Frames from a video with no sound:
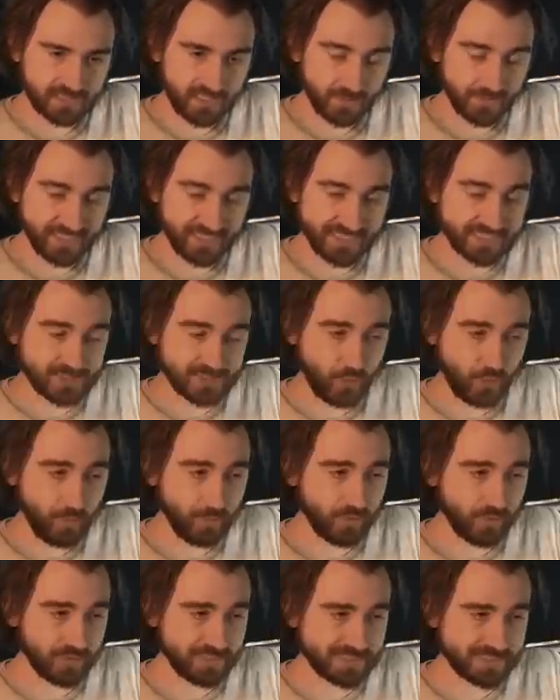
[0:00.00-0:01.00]
I mean, this
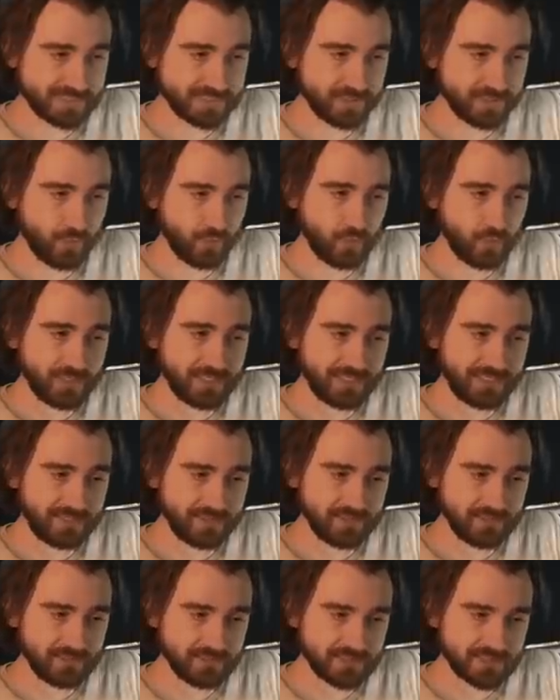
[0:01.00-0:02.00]
combo is so
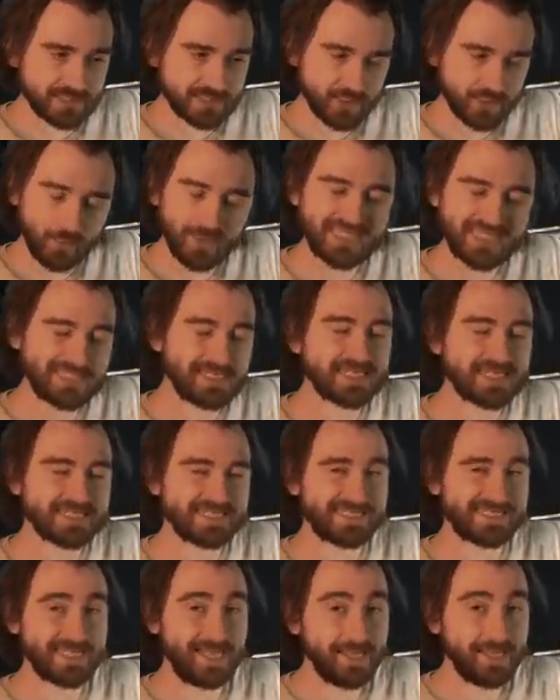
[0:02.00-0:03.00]
so much
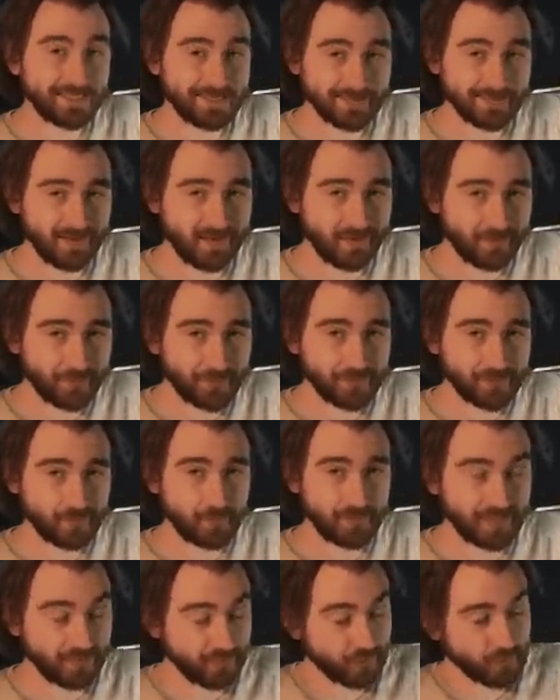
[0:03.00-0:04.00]
less janky than I thought it
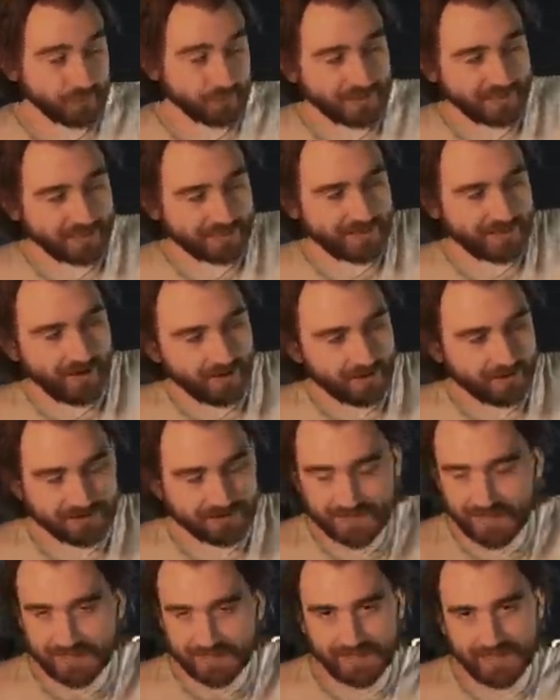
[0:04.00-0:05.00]
would be. I thought it would be like uh,
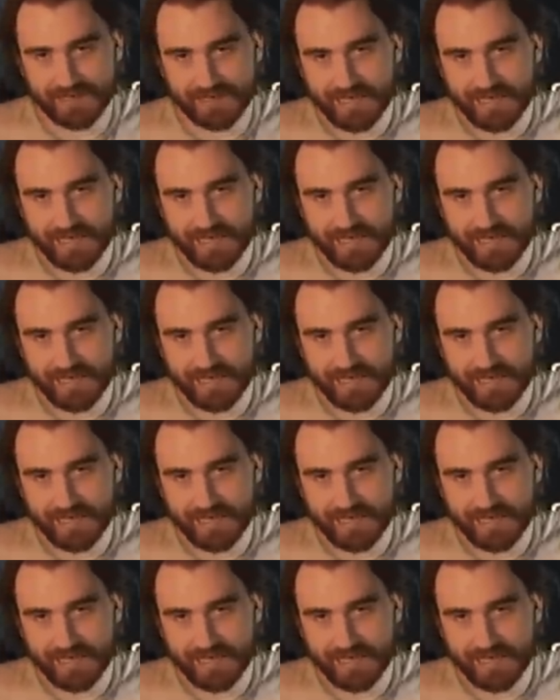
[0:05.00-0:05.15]
like a